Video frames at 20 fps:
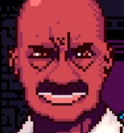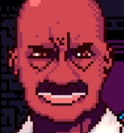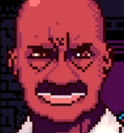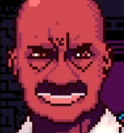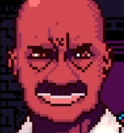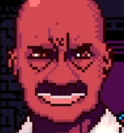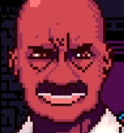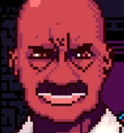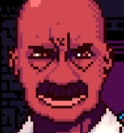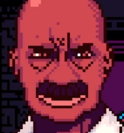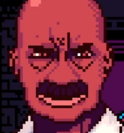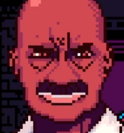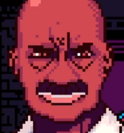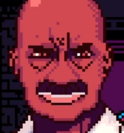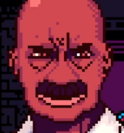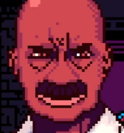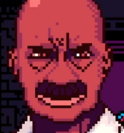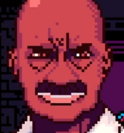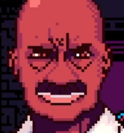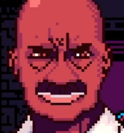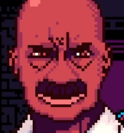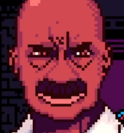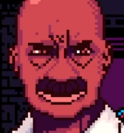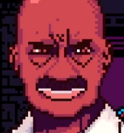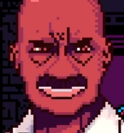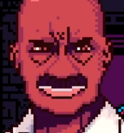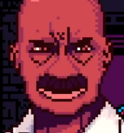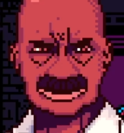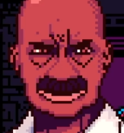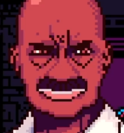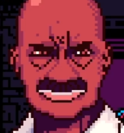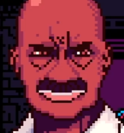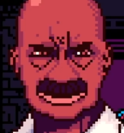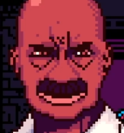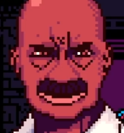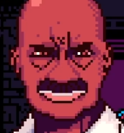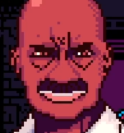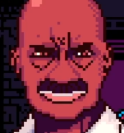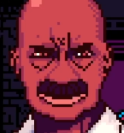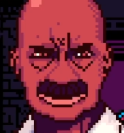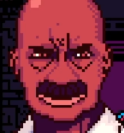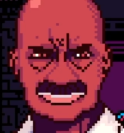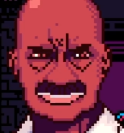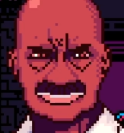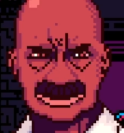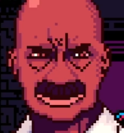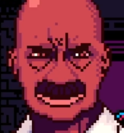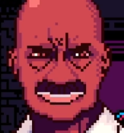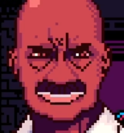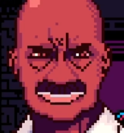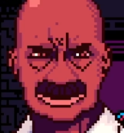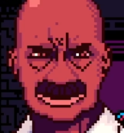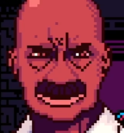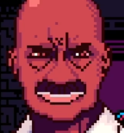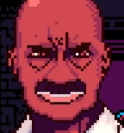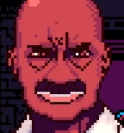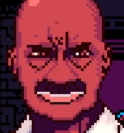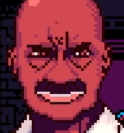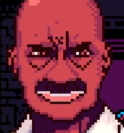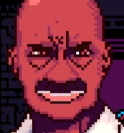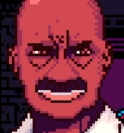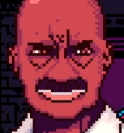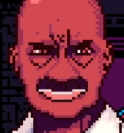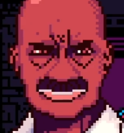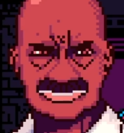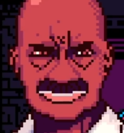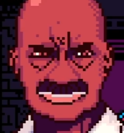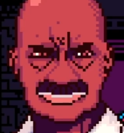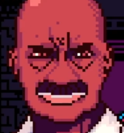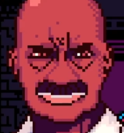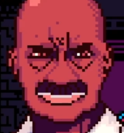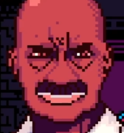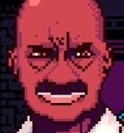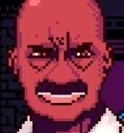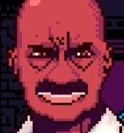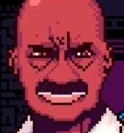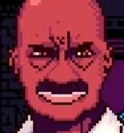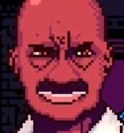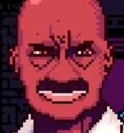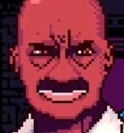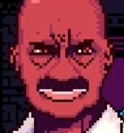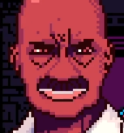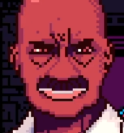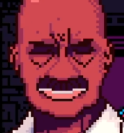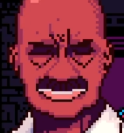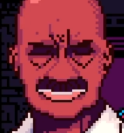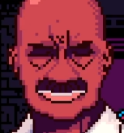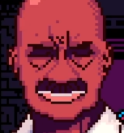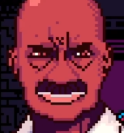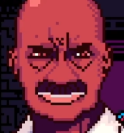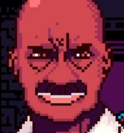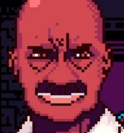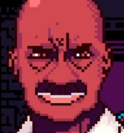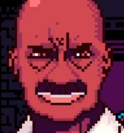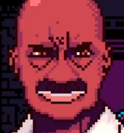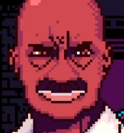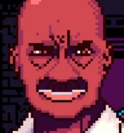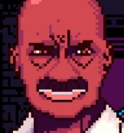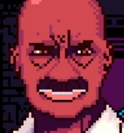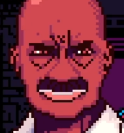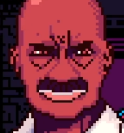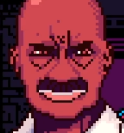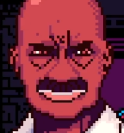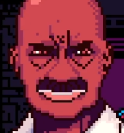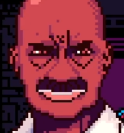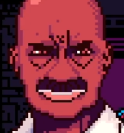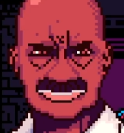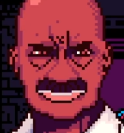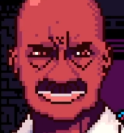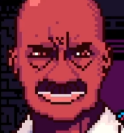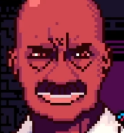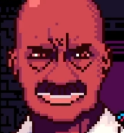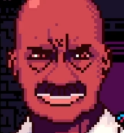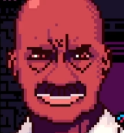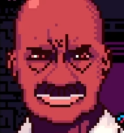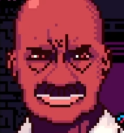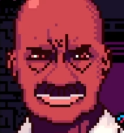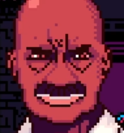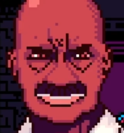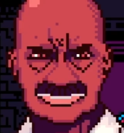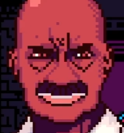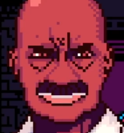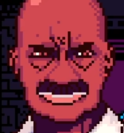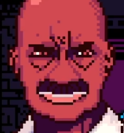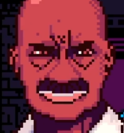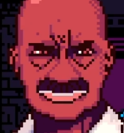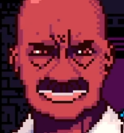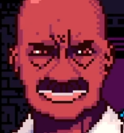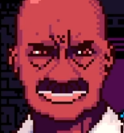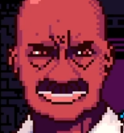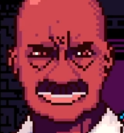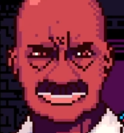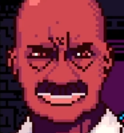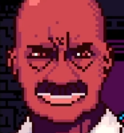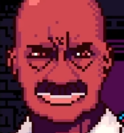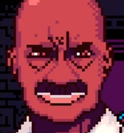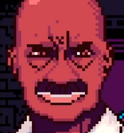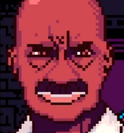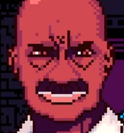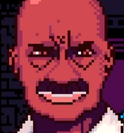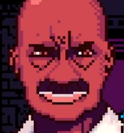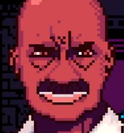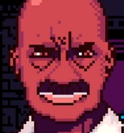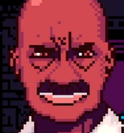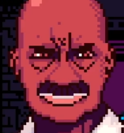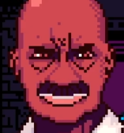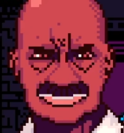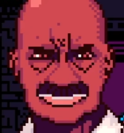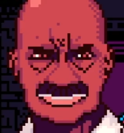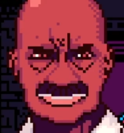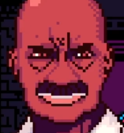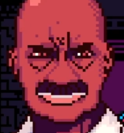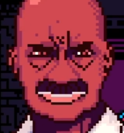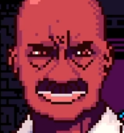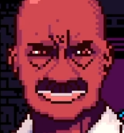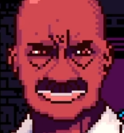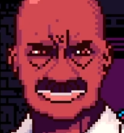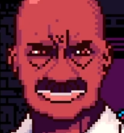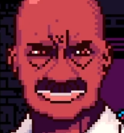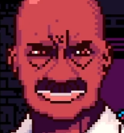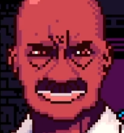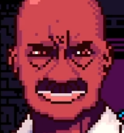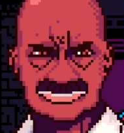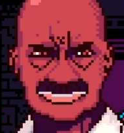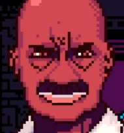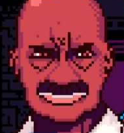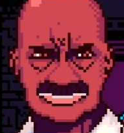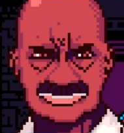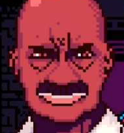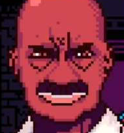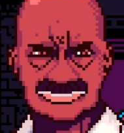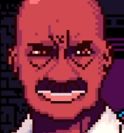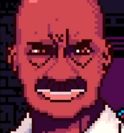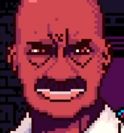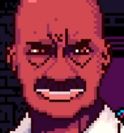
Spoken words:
I can't test them without actually making them, and I can't make them without actually getting to them. I could, but that would make no sense.